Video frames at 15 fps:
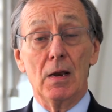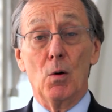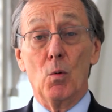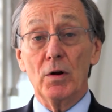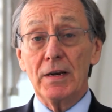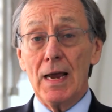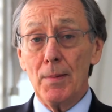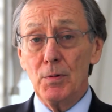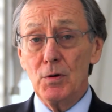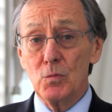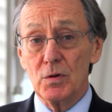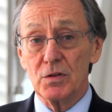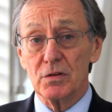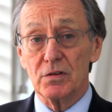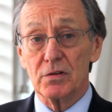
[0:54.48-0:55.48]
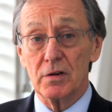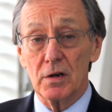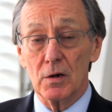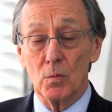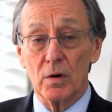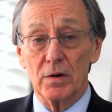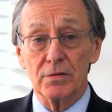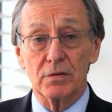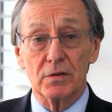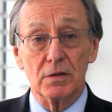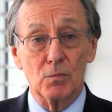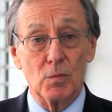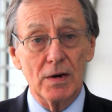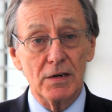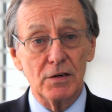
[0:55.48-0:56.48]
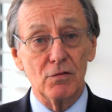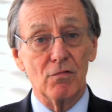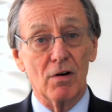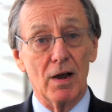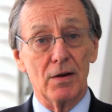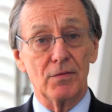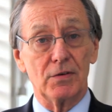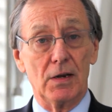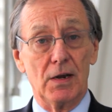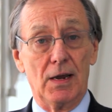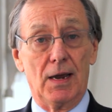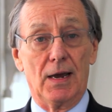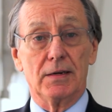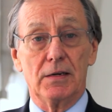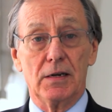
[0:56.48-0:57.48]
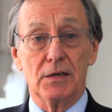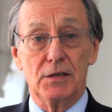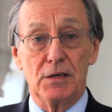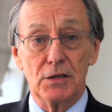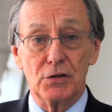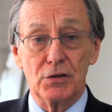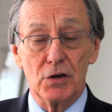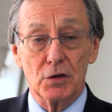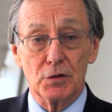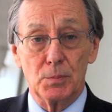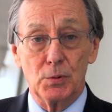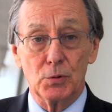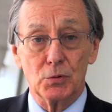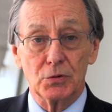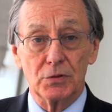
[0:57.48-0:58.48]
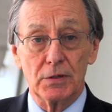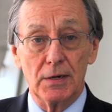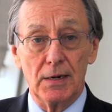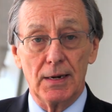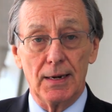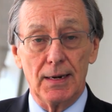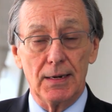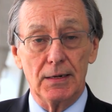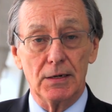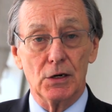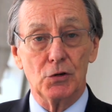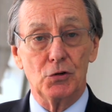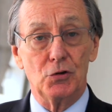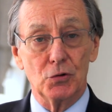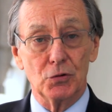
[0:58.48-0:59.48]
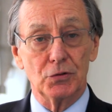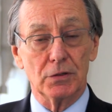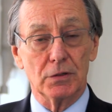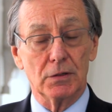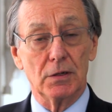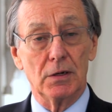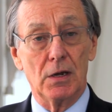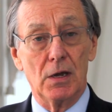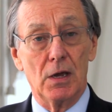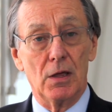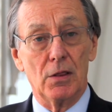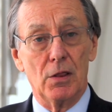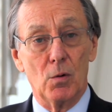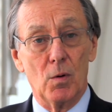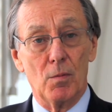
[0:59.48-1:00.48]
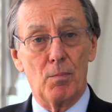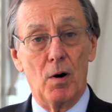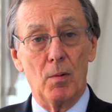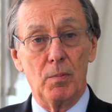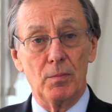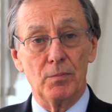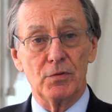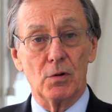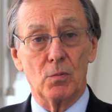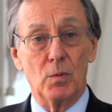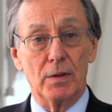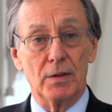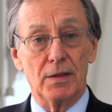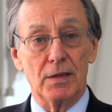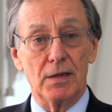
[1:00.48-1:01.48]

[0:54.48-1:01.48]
What happened with the Sir was that when it arrived at her discharge port in Jordan, there were problems with